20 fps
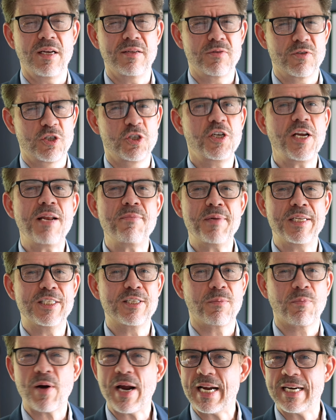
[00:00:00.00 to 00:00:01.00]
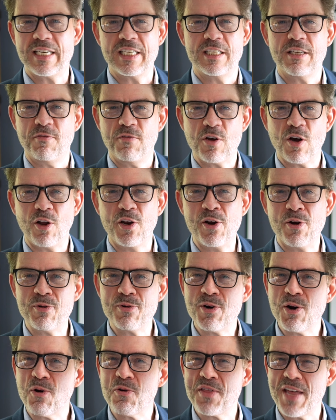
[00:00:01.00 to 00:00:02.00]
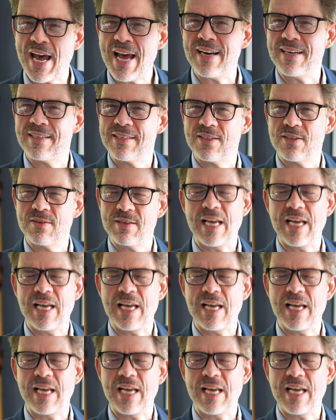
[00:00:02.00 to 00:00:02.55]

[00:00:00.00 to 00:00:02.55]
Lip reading: Shed means to practice. If you all don't know that,